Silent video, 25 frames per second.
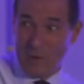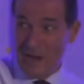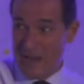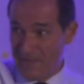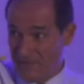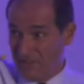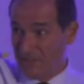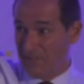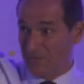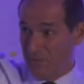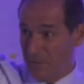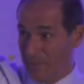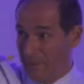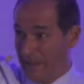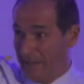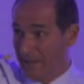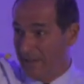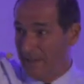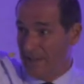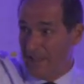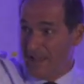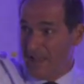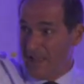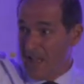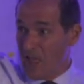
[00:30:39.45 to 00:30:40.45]
Wave it for me.
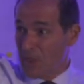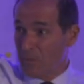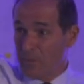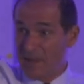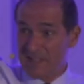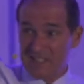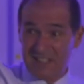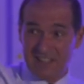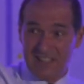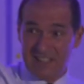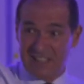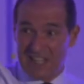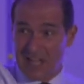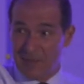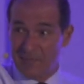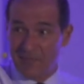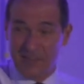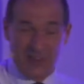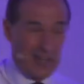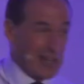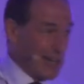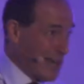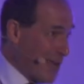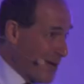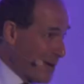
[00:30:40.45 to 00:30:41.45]
Otherwise, I think I'm
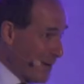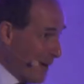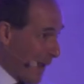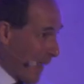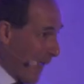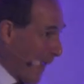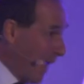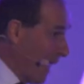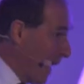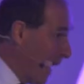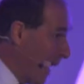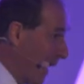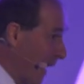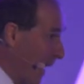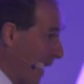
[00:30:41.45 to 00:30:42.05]
very lonely.